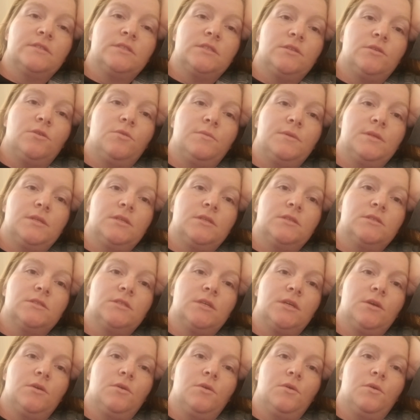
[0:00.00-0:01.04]
didn't open
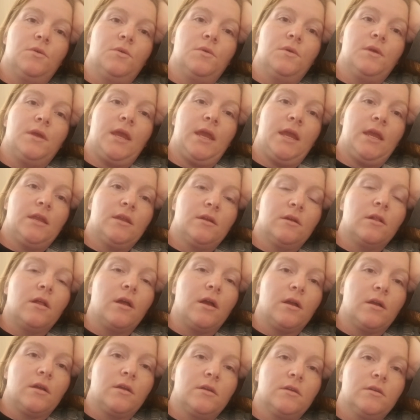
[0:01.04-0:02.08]
until 8
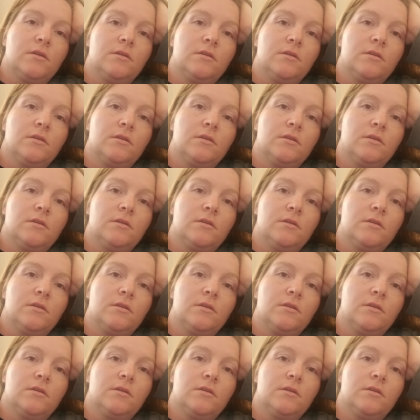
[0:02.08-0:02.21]
o'clock.